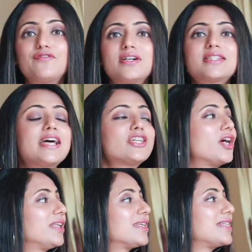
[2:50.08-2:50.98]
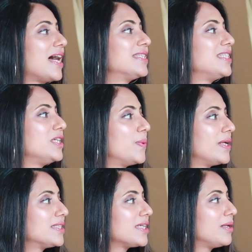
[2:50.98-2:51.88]
first I shot this dance
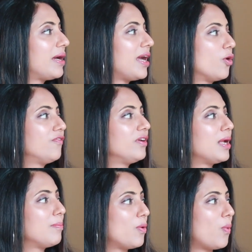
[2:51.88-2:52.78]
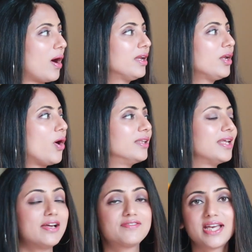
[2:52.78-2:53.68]
sequence in my outfit number 1 on
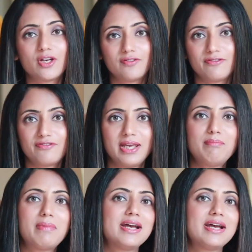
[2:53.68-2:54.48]
the left side of the frame.